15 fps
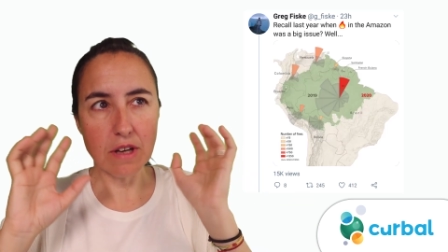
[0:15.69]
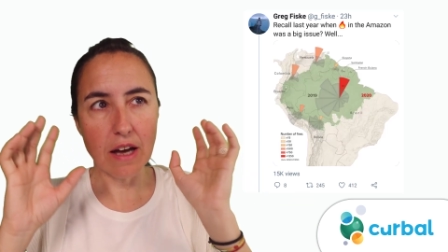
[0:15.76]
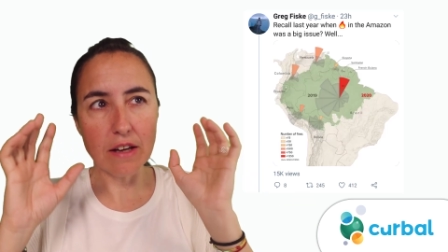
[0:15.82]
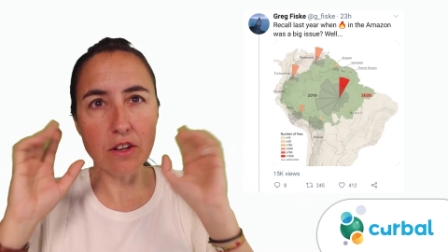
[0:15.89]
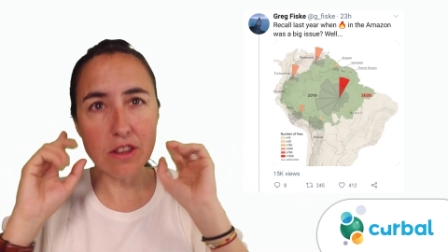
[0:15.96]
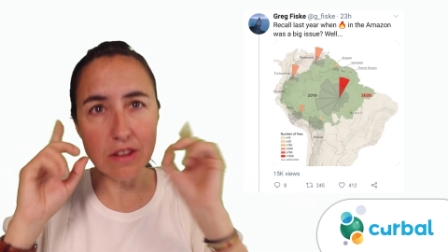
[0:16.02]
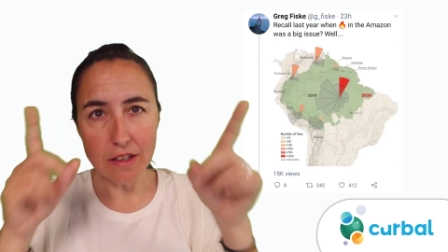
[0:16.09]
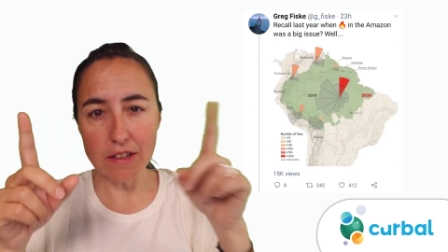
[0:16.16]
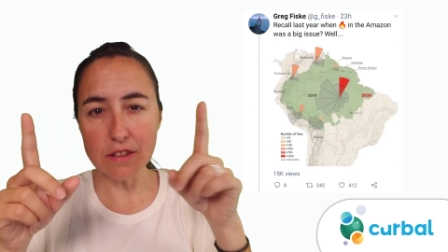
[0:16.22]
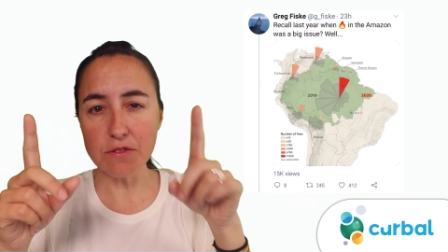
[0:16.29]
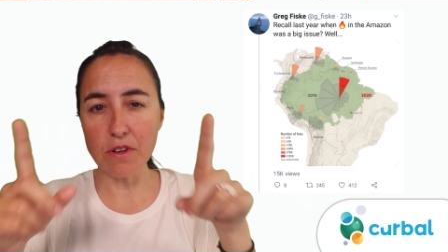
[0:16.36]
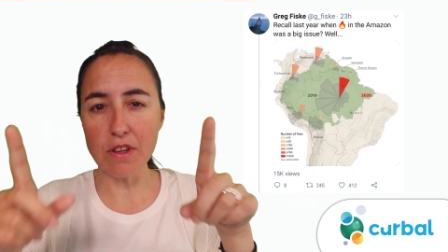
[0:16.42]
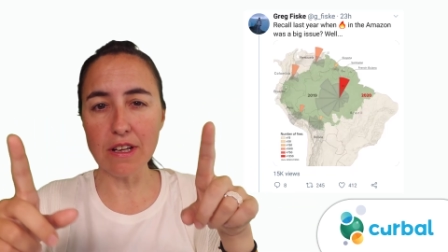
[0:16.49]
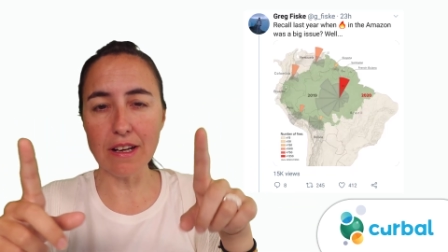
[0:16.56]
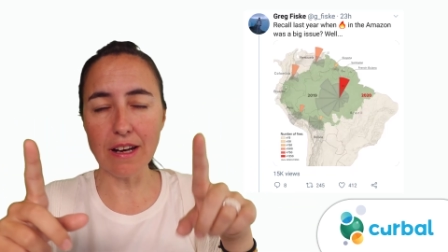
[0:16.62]
I don't think it's
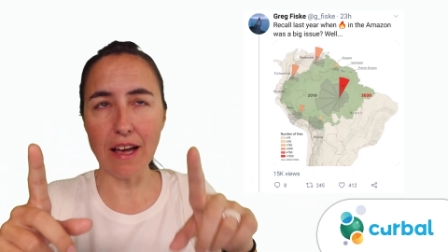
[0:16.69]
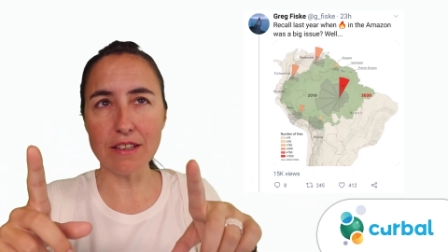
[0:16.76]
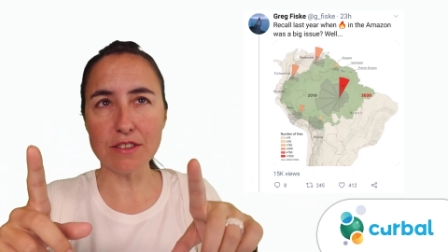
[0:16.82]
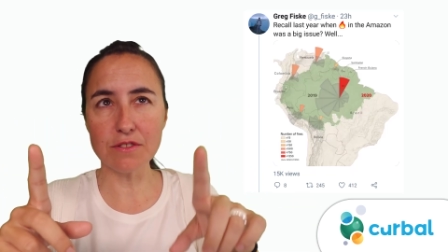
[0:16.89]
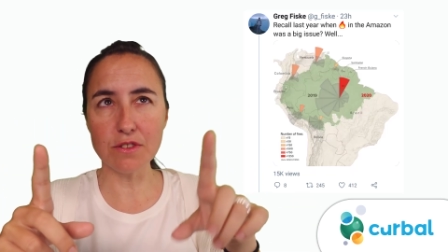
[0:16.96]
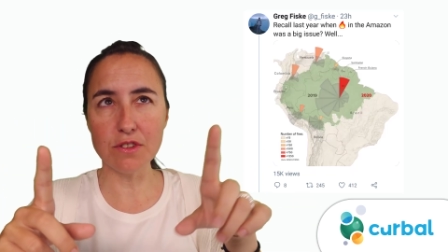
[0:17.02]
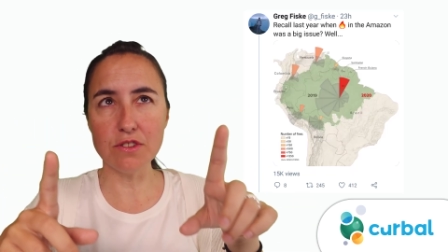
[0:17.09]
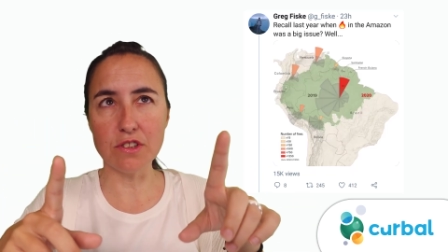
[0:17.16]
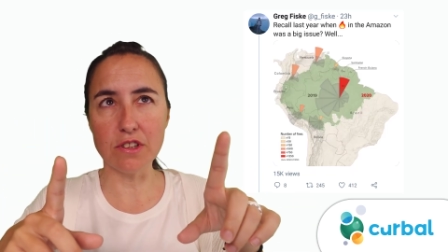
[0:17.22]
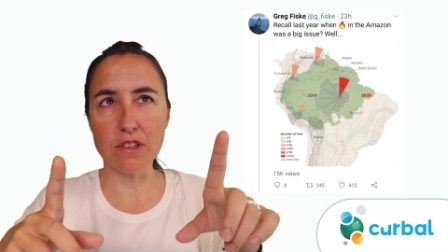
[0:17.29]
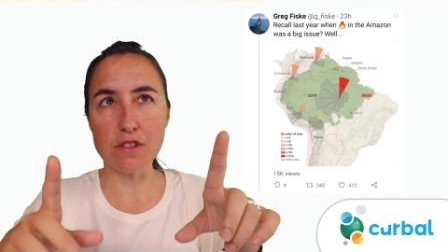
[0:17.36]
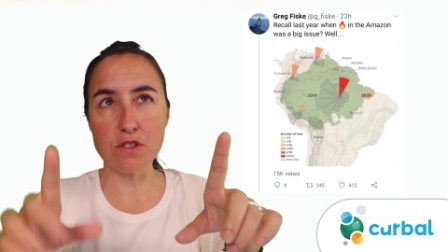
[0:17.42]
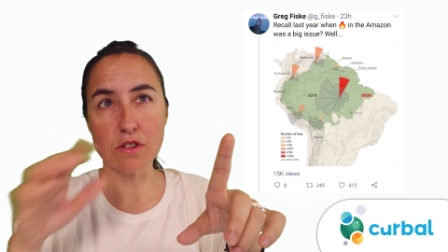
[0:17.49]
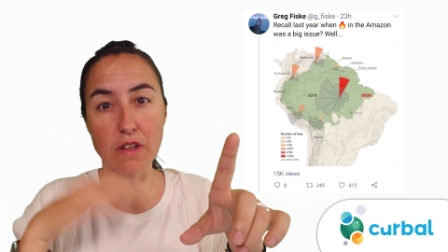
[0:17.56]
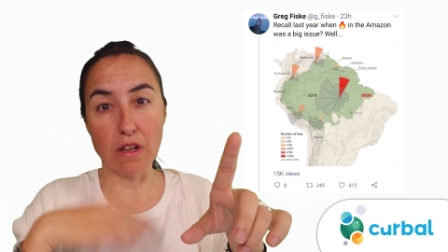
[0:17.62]
for the last few
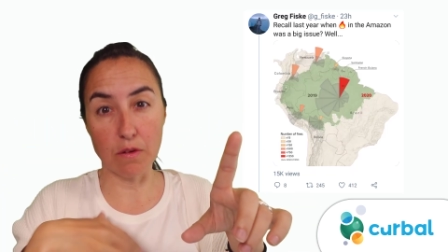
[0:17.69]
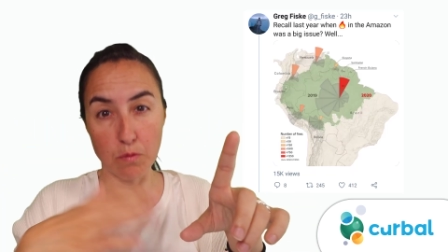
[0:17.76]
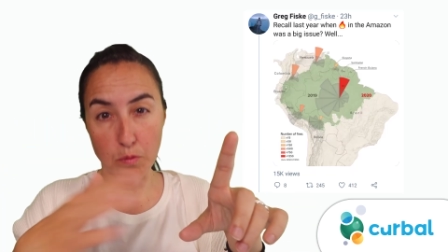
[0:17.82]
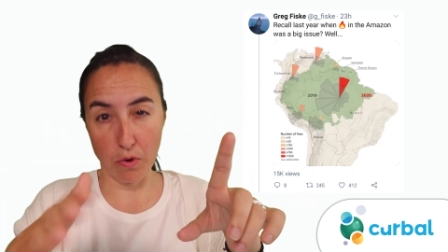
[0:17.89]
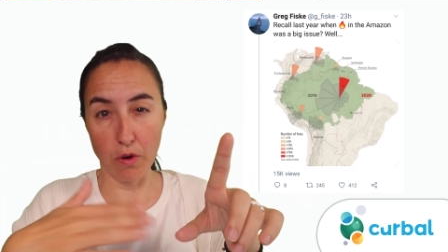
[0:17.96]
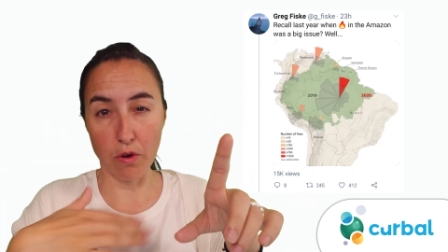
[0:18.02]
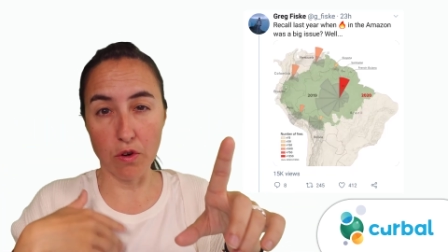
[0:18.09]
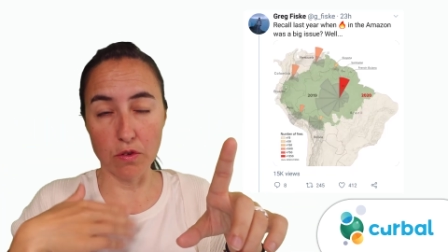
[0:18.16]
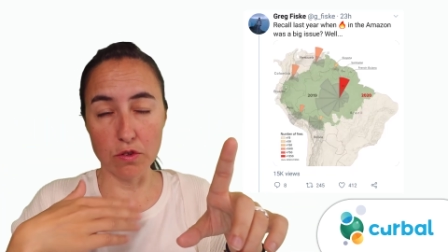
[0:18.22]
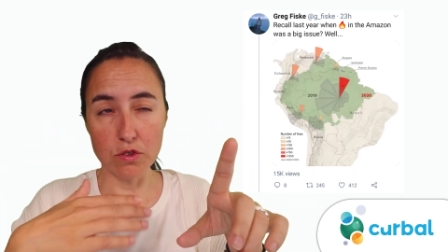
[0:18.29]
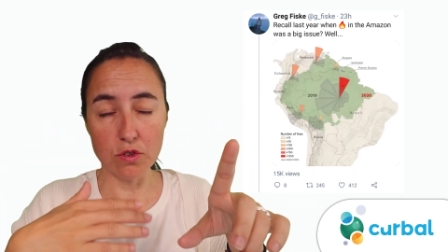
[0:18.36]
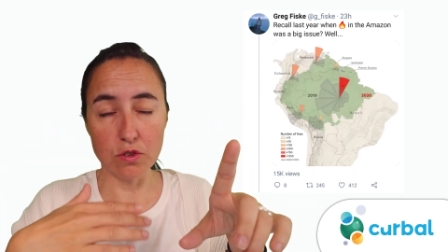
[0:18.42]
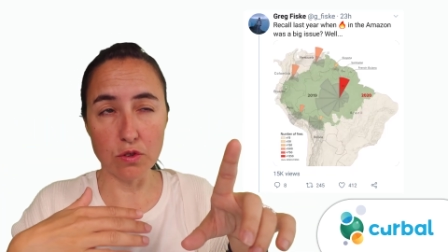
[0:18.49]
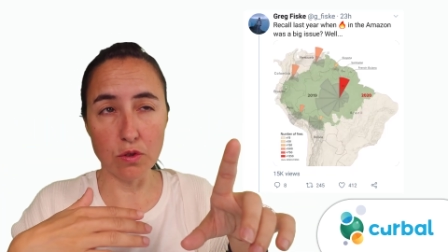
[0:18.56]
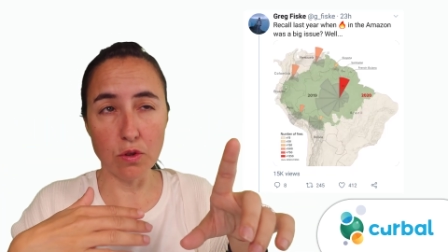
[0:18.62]
years that we're going
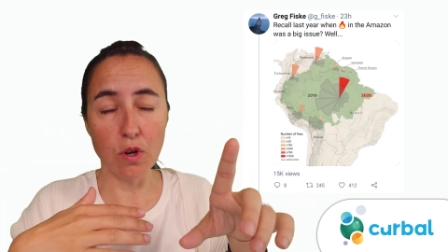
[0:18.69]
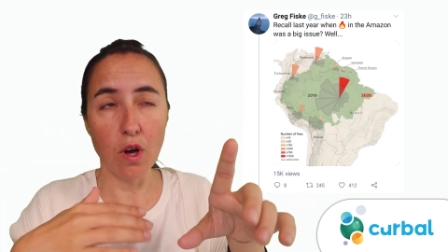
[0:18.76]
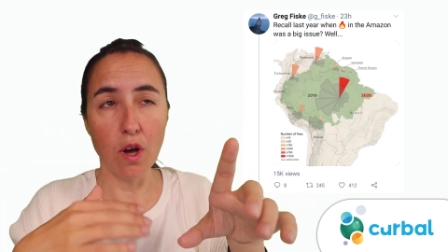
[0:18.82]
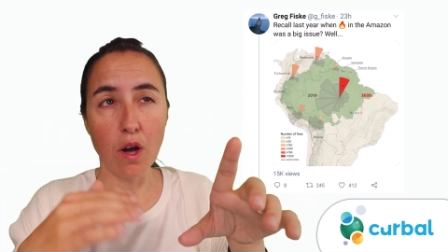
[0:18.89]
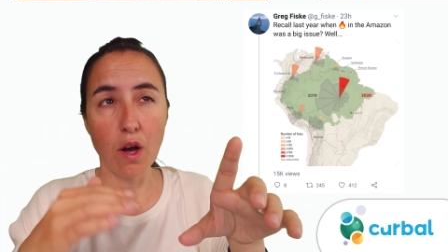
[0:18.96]
to do,